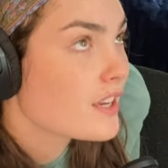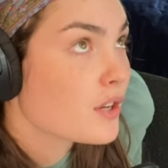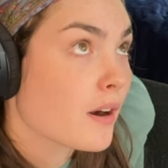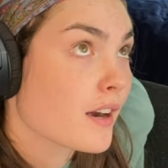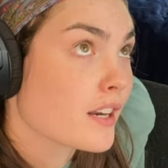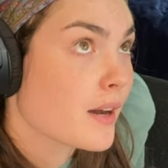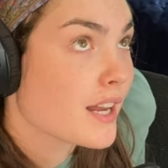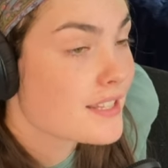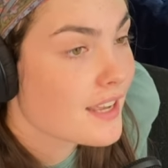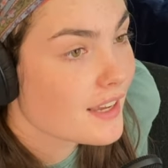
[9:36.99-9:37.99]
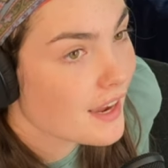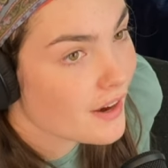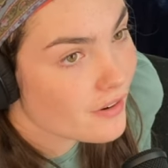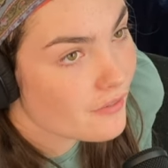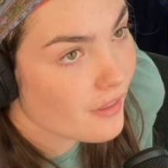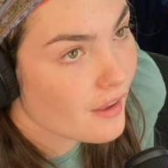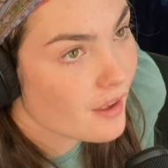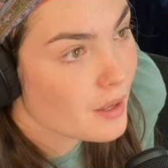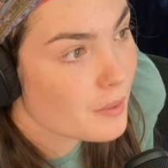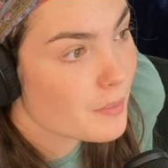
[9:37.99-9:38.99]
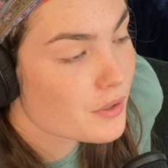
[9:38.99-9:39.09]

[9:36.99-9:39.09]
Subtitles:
like, you already know how to take care of them.